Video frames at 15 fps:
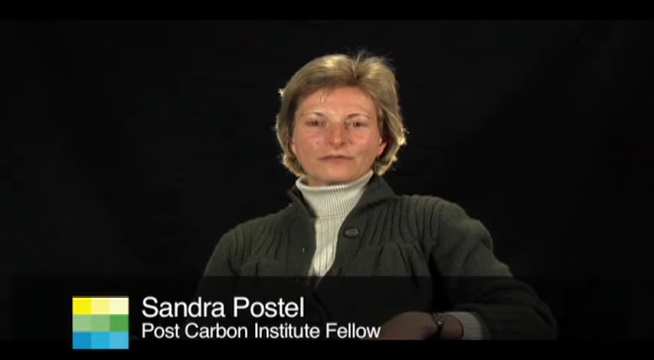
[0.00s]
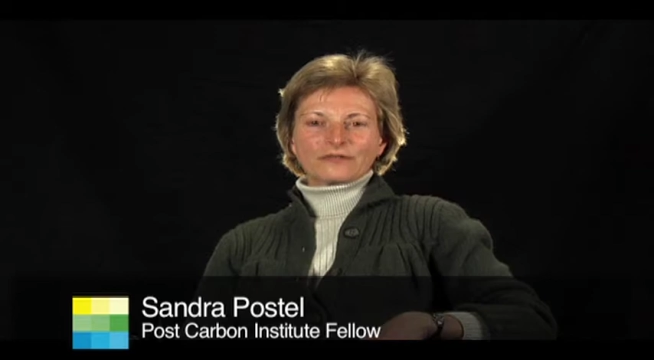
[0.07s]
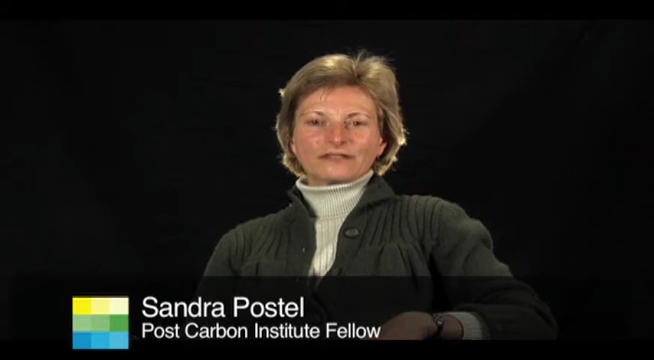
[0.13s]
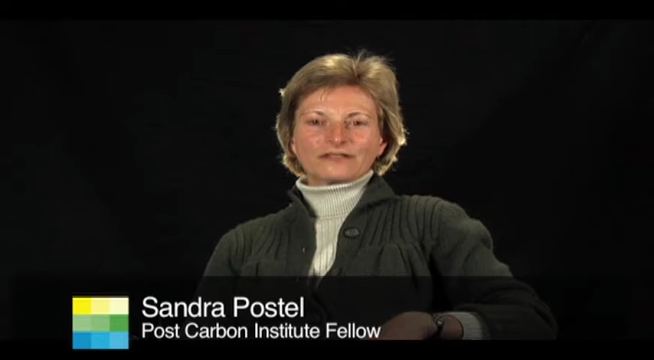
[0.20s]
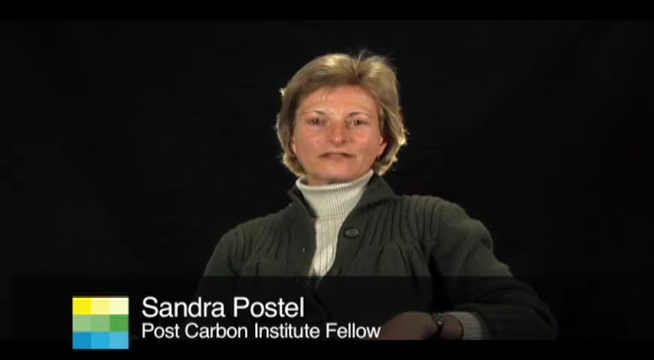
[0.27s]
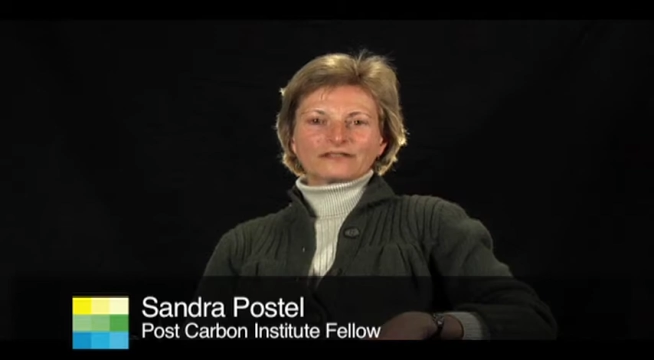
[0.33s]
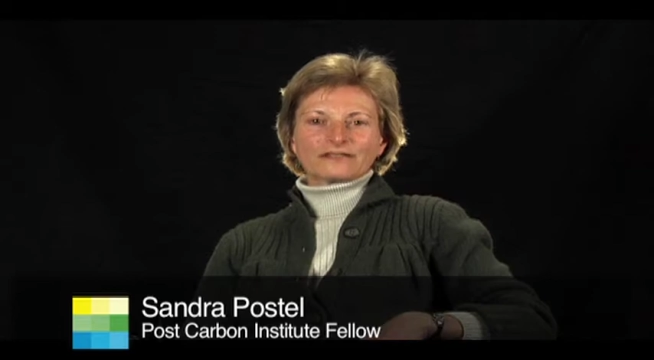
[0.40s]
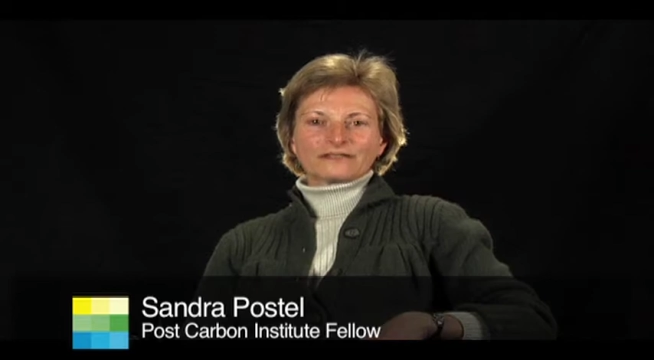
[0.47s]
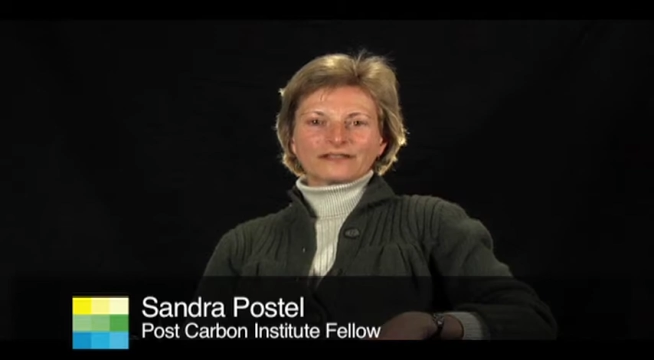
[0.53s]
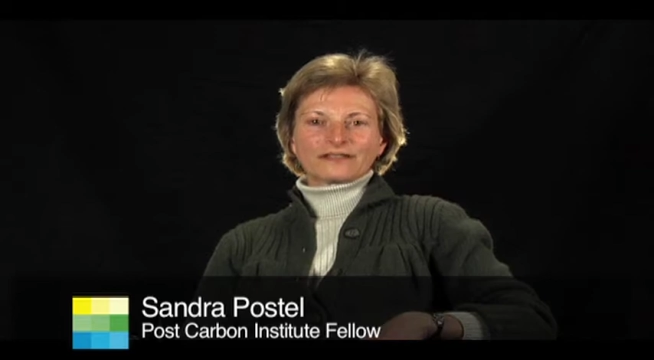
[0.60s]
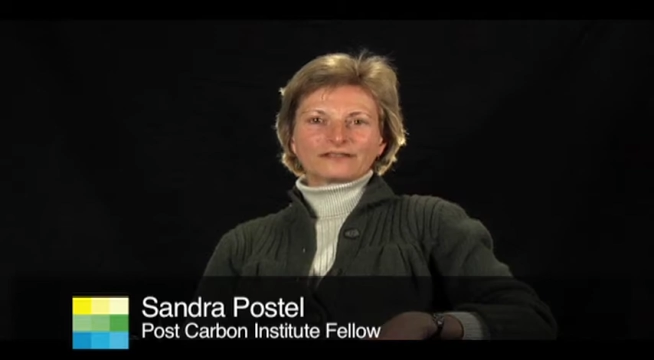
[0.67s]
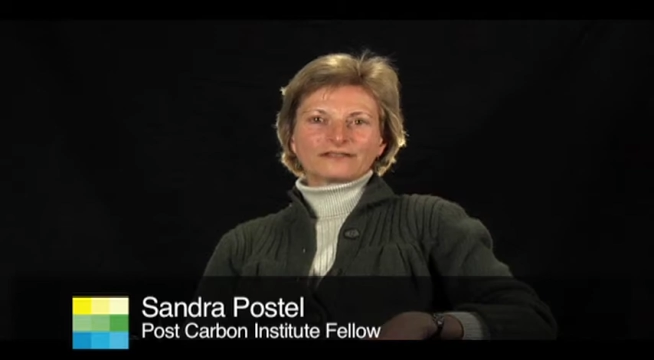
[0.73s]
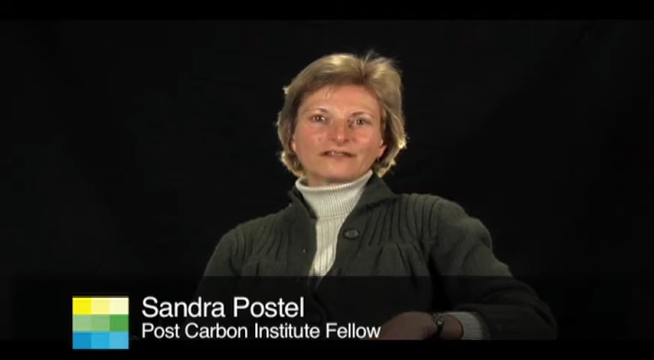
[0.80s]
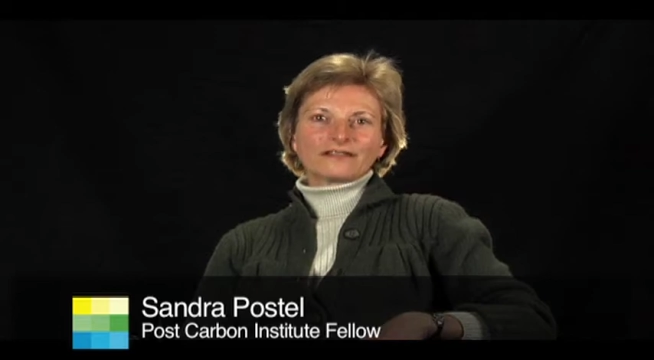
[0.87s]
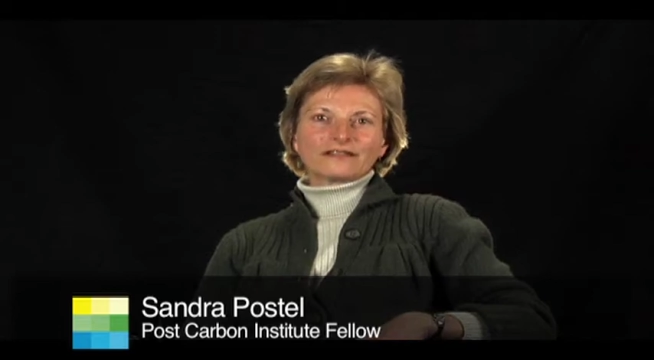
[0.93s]
we're
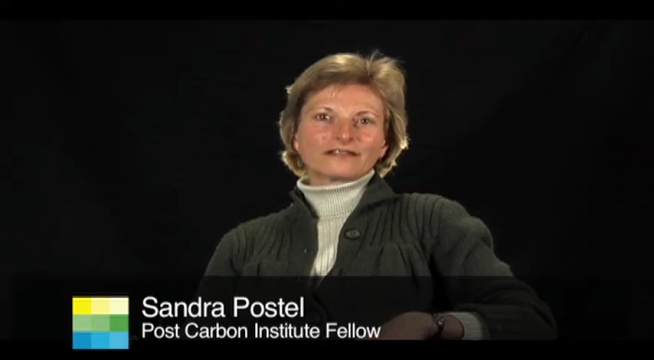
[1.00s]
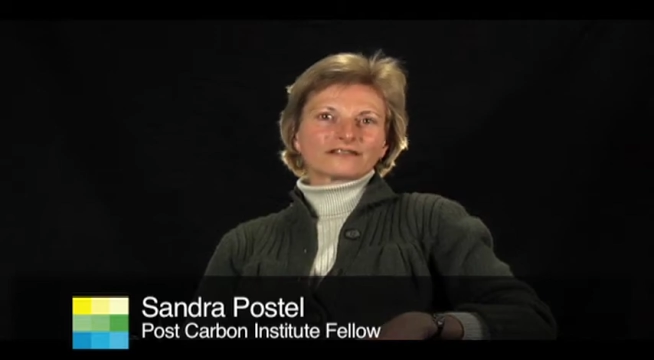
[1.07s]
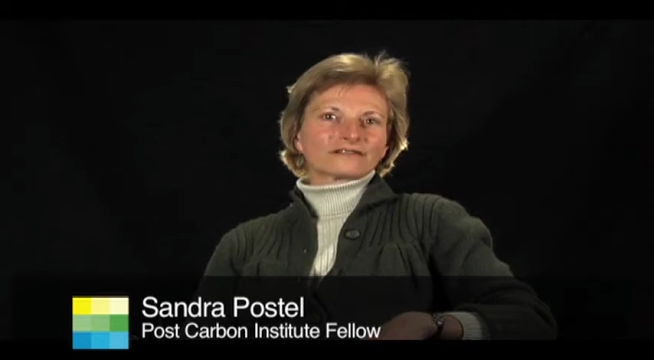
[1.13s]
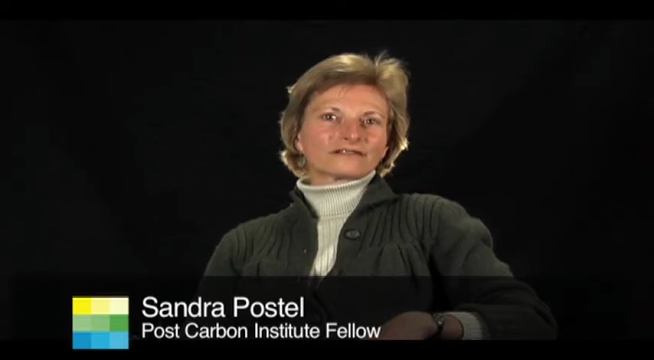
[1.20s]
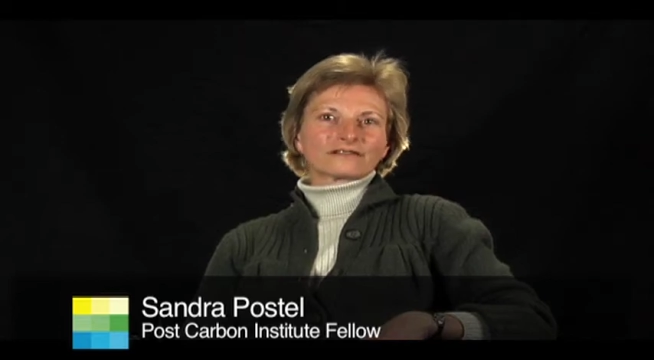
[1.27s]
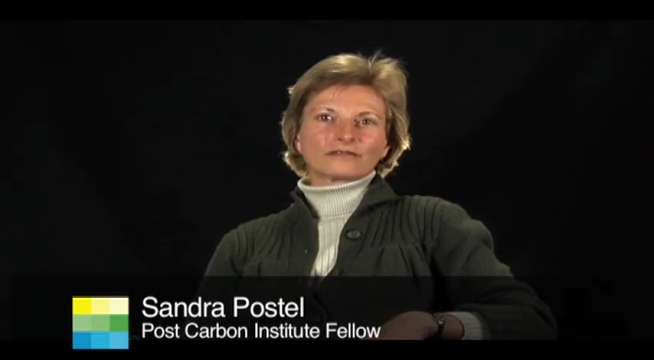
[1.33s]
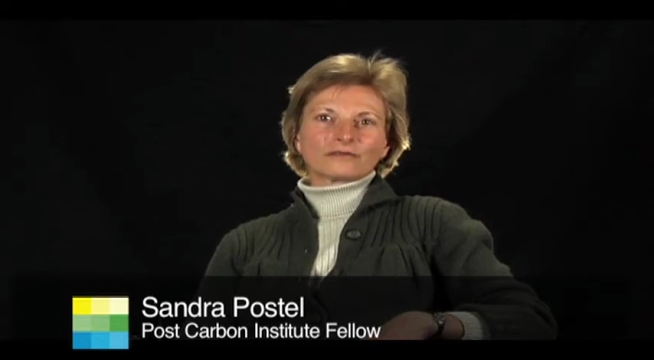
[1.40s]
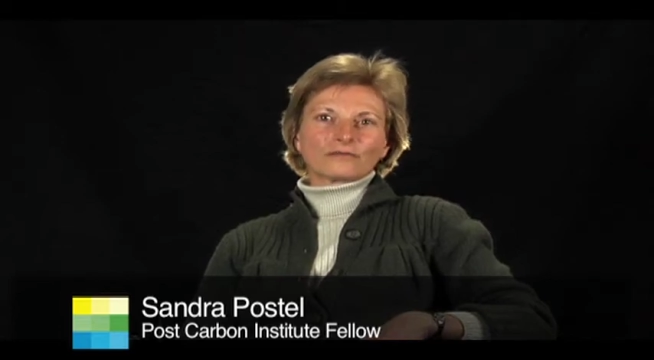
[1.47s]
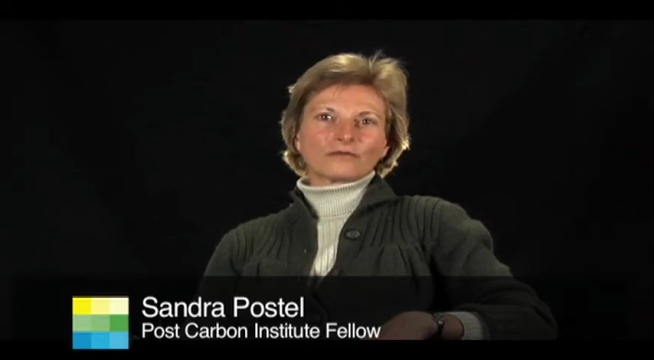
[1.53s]
exceeding